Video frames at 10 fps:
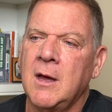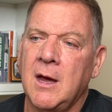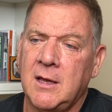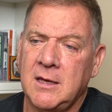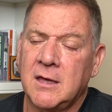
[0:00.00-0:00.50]

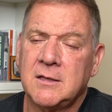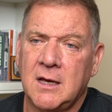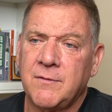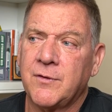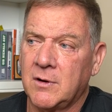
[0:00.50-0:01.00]
And the other
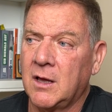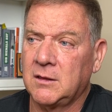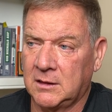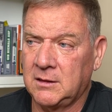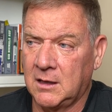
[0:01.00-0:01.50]
day for
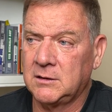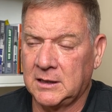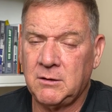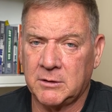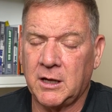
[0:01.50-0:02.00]
a, a
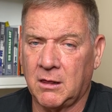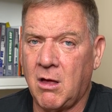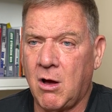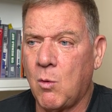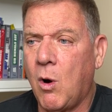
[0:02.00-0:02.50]
literally a
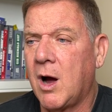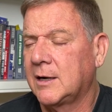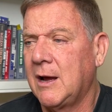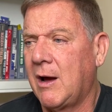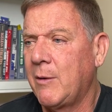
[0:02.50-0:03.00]
long walk.
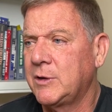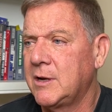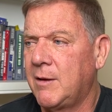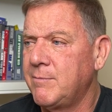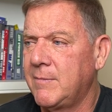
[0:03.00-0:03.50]
Now I would,
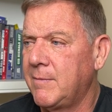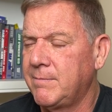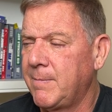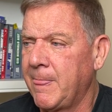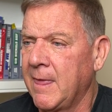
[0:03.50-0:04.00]
um,
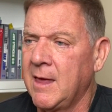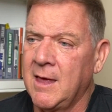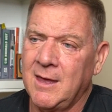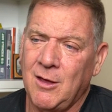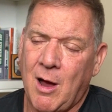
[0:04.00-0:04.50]

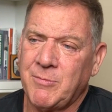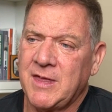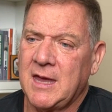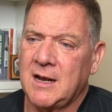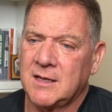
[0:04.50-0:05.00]
you know, I'm
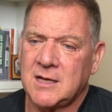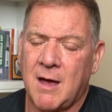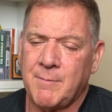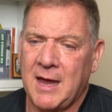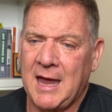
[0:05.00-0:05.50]
thinking at the top
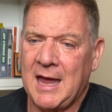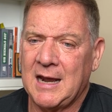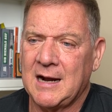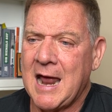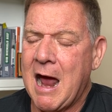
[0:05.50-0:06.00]
of my head
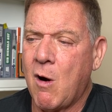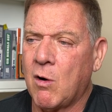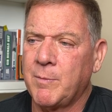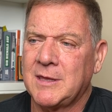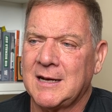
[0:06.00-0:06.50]
an hour,
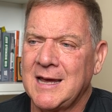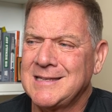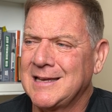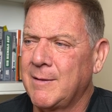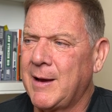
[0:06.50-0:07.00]
but the nice
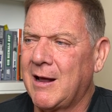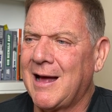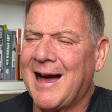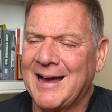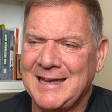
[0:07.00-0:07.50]
thing about
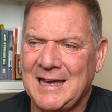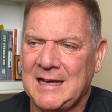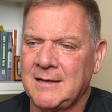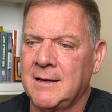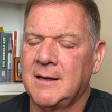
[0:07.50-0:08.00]

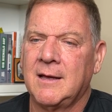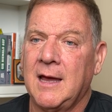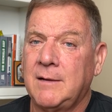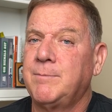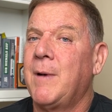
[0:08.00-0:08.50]
hiking
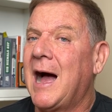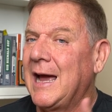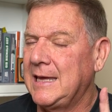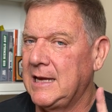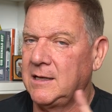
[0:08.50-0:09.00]
and
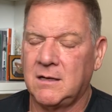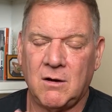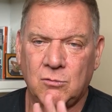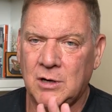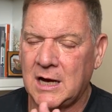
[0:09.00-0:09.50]
hiking, no
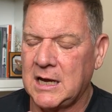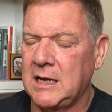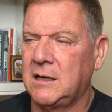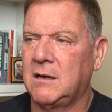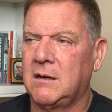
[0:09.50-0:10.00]

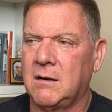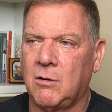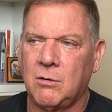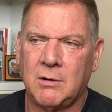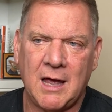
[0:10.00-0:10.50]
rucking,
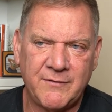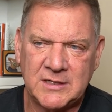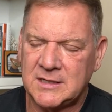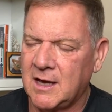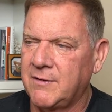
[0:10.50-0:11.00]
no heavy
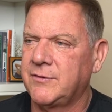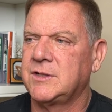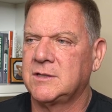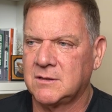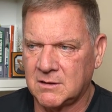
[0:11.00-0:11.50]
stuff,
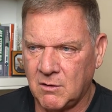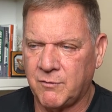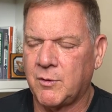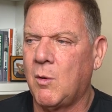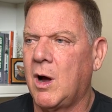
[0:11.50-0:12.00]
just go
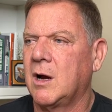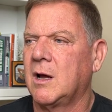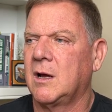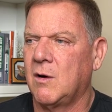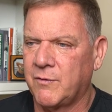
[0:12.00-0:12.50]
for a walk,
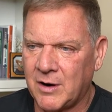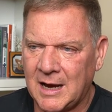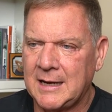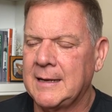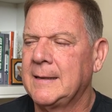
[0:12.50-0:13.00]
go for a
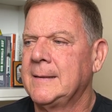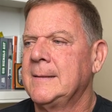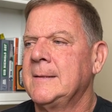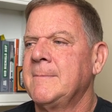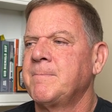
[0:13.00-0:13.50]
hike.
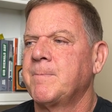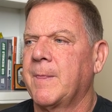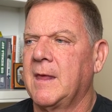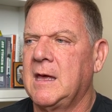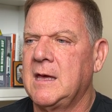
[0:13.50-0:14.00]

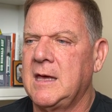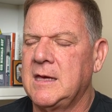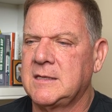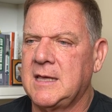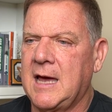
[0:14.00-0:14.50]
Uh,
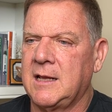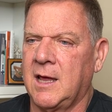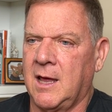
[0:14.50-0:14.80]
is that